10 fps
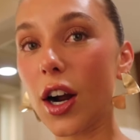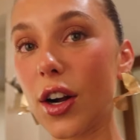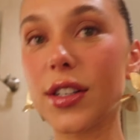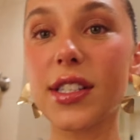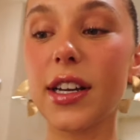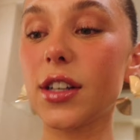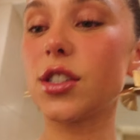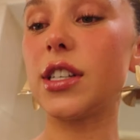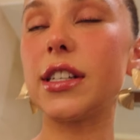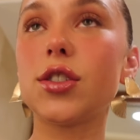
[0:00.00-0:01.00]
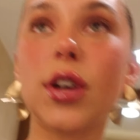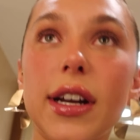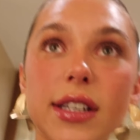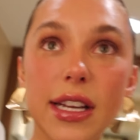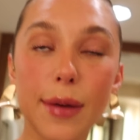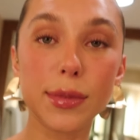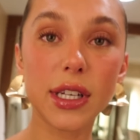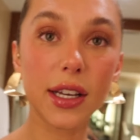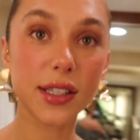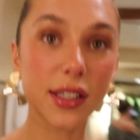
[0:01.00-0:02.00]
Our concierge did try to
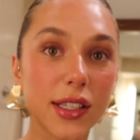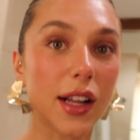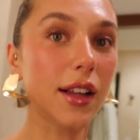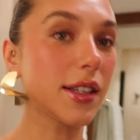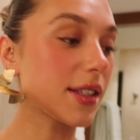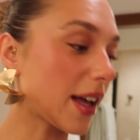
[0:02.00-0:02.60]
tempt us and tell us